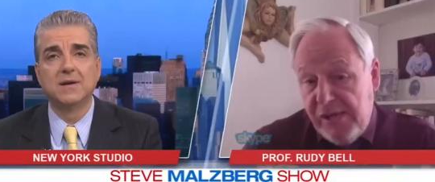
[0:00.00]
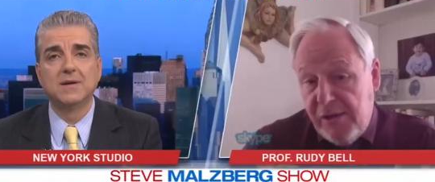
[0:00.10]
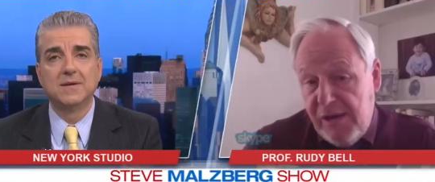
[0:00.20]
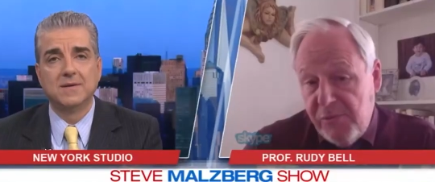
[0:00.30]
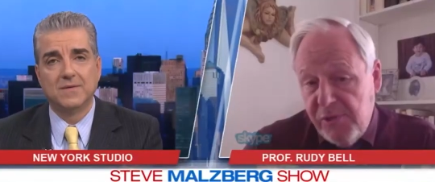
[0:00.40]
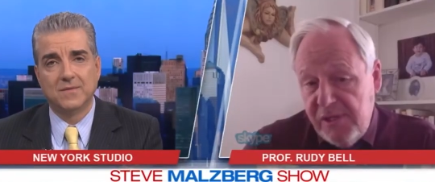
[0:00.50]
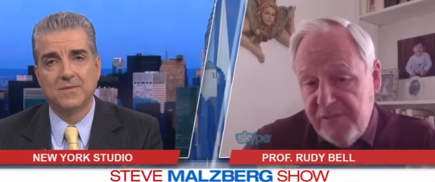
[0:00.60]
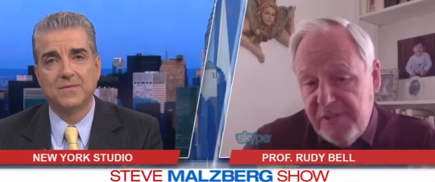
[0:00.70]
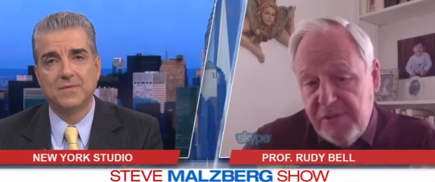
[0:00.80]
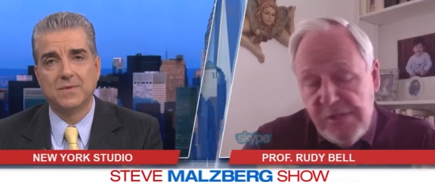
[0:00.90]
Speaker 1: it, or I wouldn't
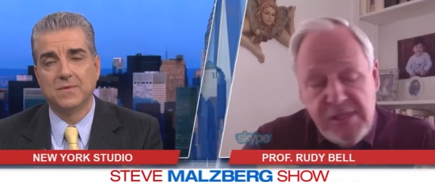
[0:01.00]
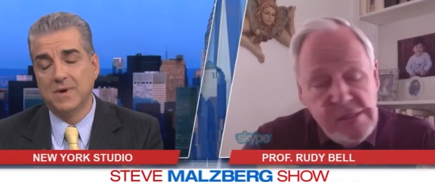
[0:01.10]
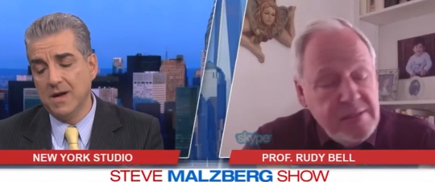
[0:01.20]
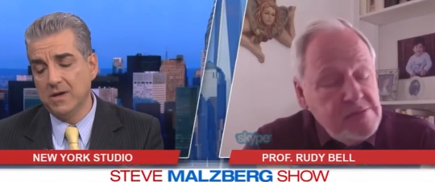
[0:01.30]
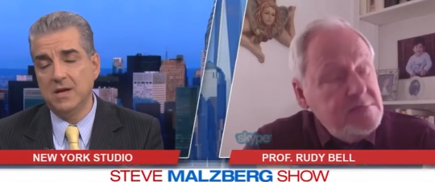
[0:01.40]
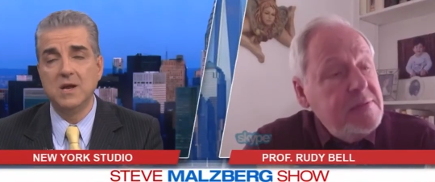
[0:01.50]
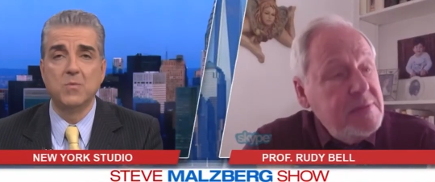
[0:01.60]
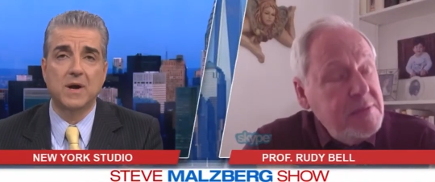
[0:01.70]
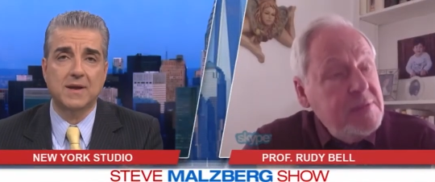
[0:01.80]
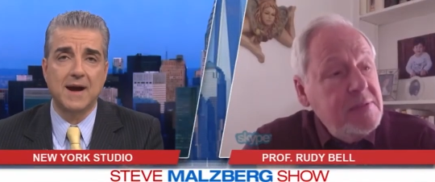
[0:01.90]
have agreed. Well, you
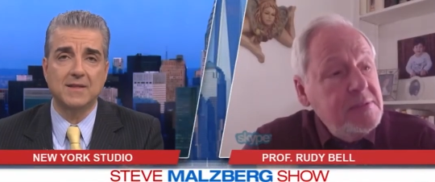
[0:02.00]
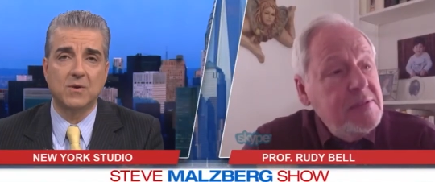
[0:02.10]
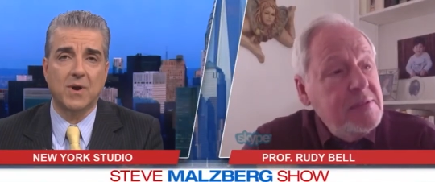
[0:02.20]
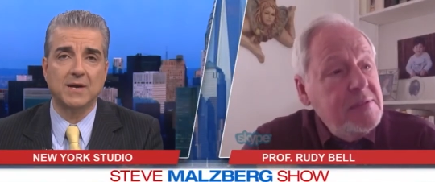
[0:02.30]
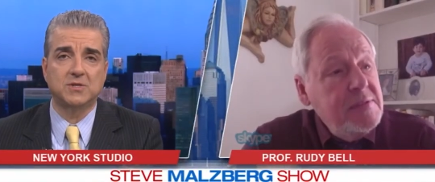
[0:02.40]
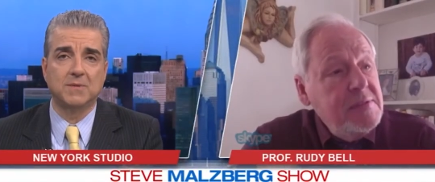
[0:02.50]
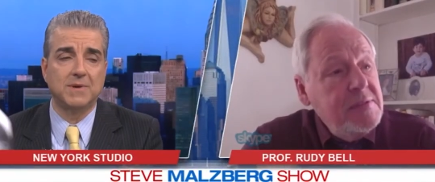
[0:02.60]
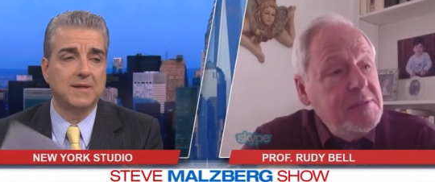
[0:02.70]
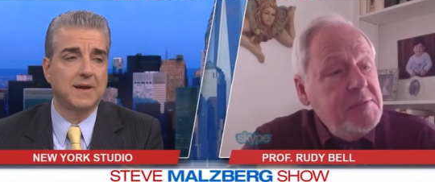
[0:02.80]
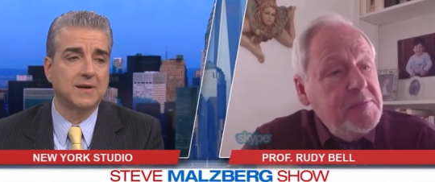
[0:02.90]
didn't want Condi Rice to
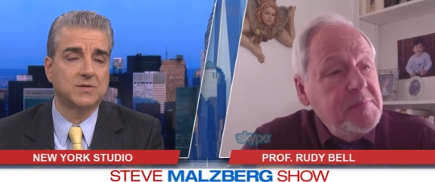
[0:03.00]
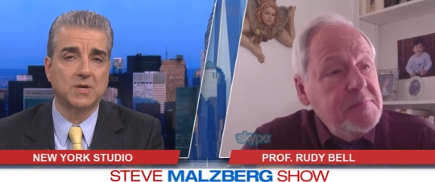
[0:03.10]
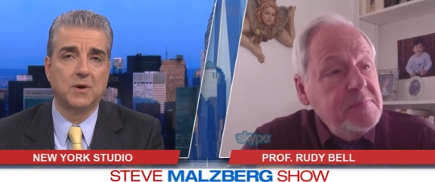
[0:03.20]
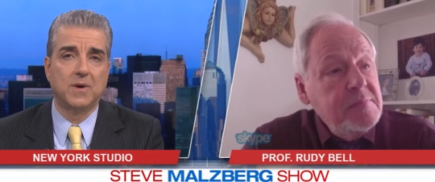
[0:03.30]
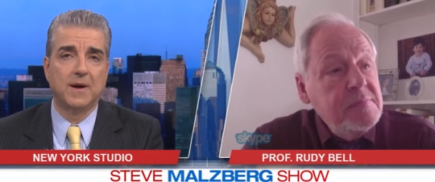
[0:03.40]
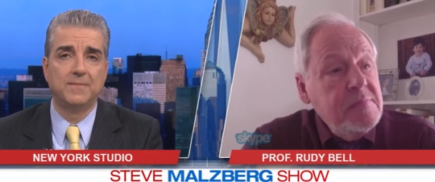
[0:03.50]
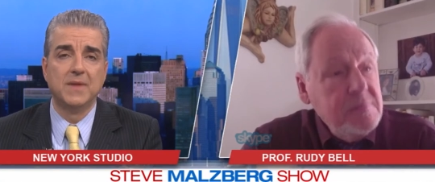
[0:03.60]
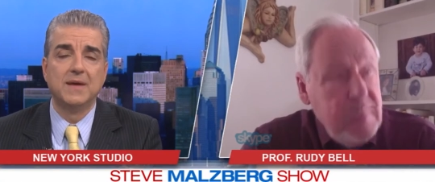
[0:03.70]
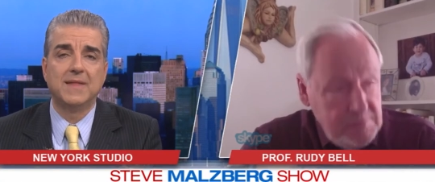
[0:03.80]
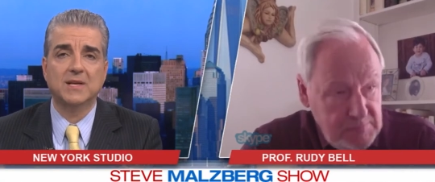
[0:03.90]
be there, so um,
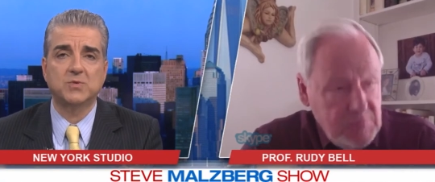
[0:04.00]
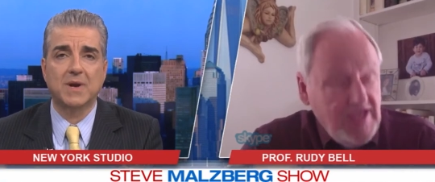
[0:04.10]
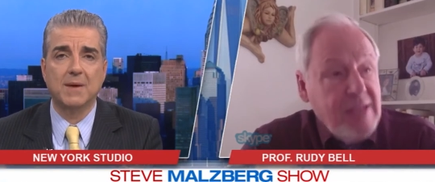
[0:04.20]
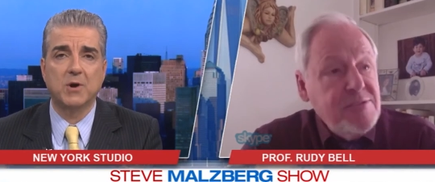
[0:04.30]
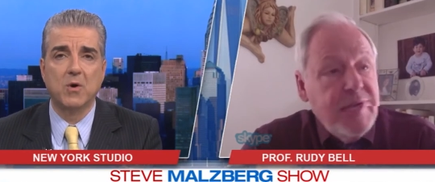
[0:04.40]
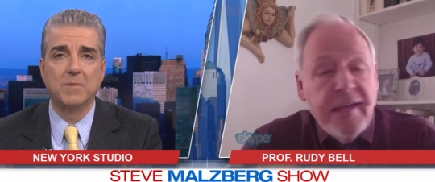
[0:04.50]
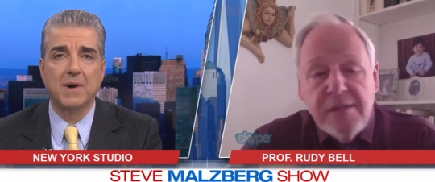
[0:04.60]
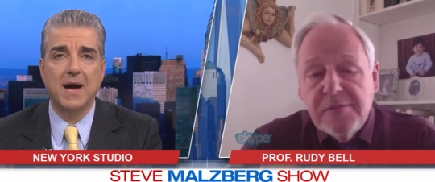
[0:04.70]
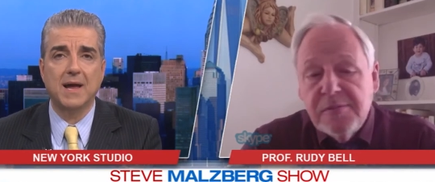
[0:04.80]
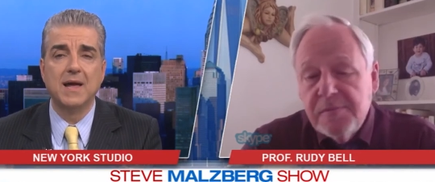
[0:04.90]
that's what that's I'm right. going
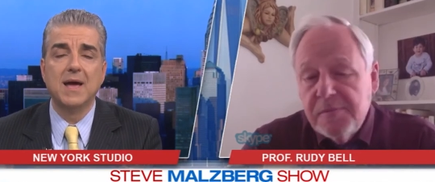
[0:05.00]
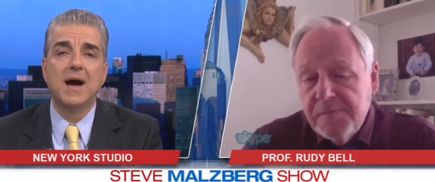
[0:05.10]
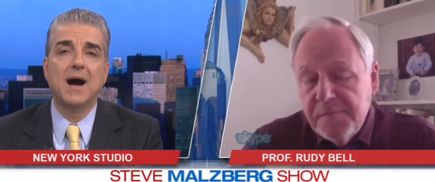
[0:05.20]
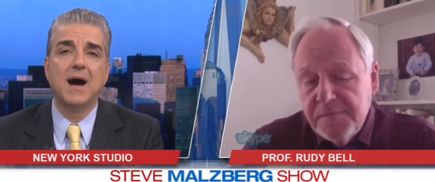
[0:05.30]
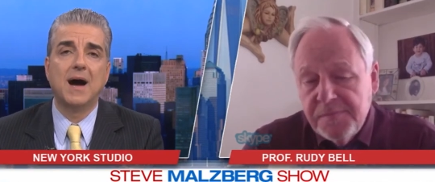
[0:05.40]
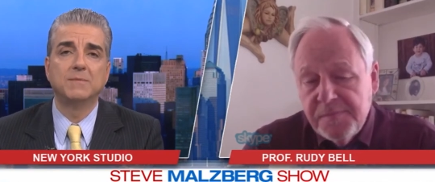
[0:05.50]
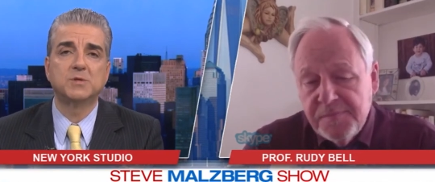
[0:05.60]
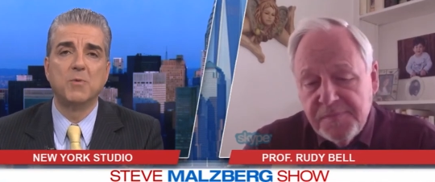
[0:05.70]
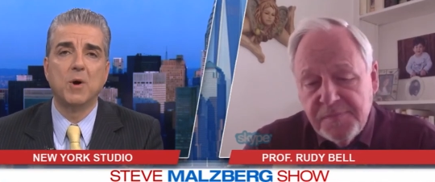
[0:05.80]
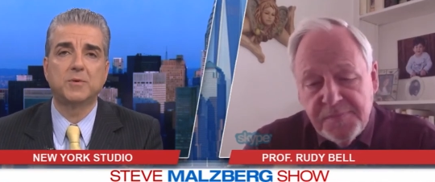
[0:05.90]
by. Uh, I'm
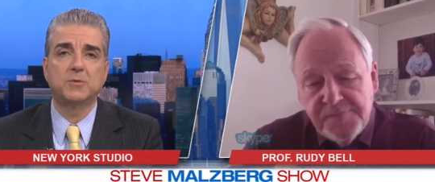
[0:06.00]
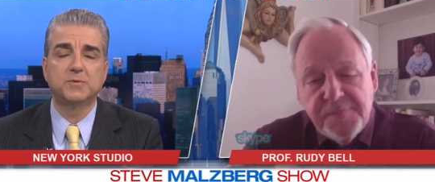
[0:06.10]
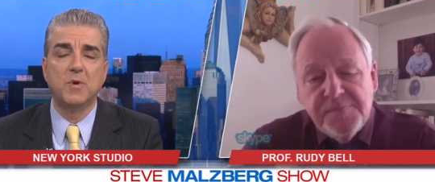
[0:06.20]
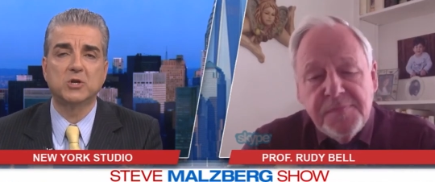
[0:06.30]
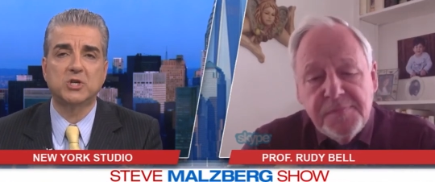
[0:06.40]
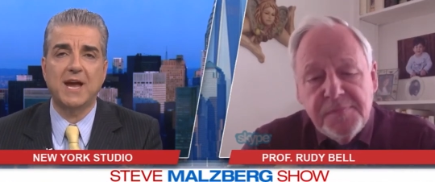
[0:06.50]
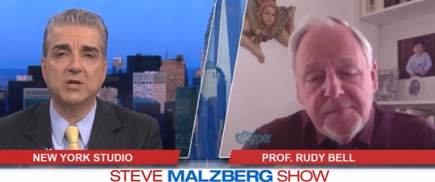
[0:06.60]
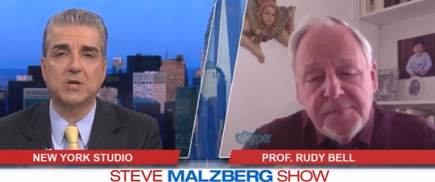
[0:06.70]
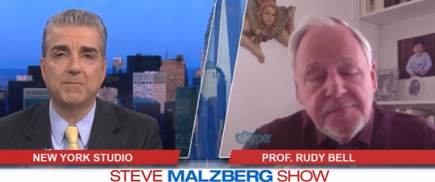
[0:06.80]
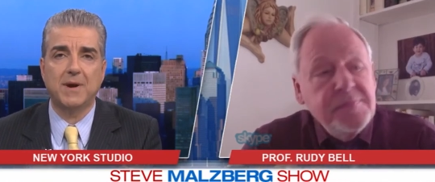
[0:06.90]
small, small
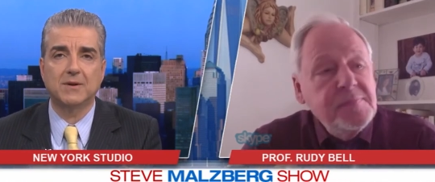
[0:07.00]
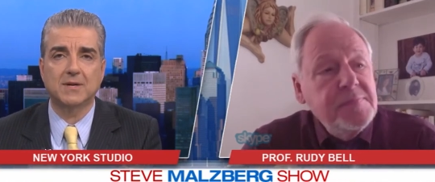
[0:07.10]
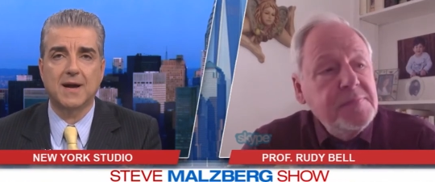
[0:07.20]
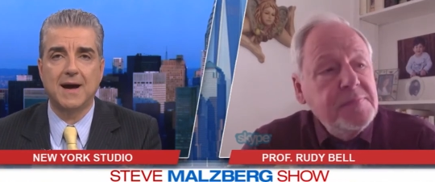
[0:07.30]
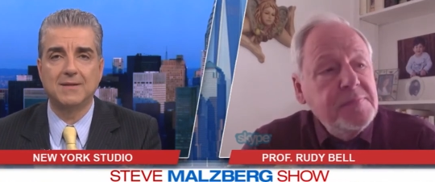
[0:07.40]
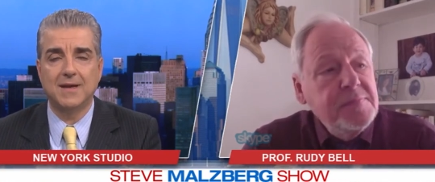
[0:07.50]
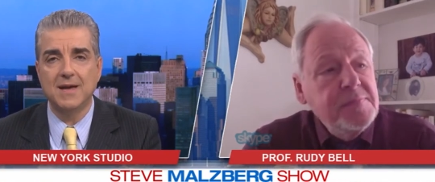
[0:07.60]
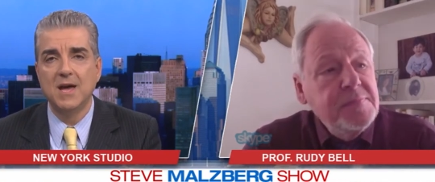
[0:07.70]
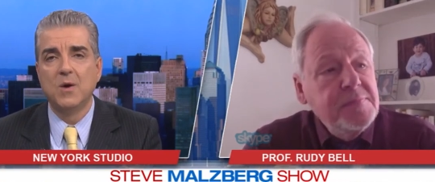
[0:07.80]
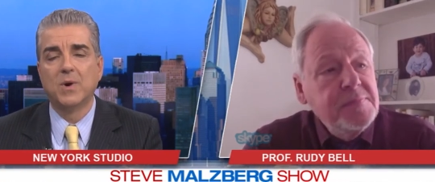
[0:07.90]
change compared to
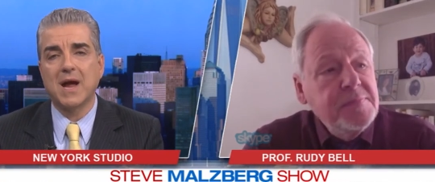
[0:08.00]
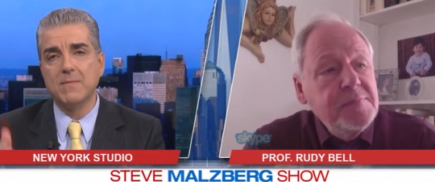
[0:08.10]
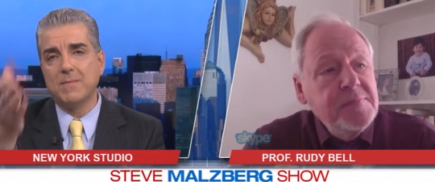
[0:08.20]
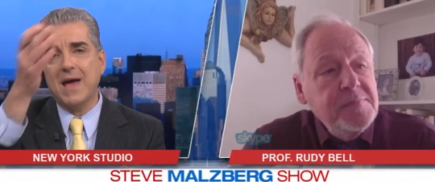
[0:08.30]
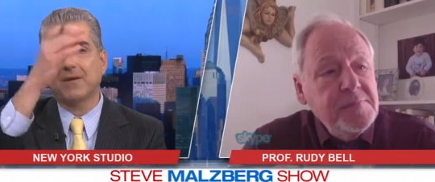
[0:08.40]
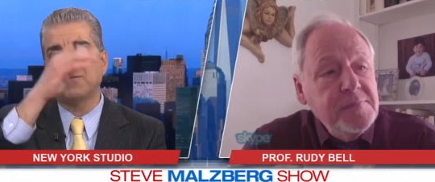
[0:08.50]
Condi. We're coming back,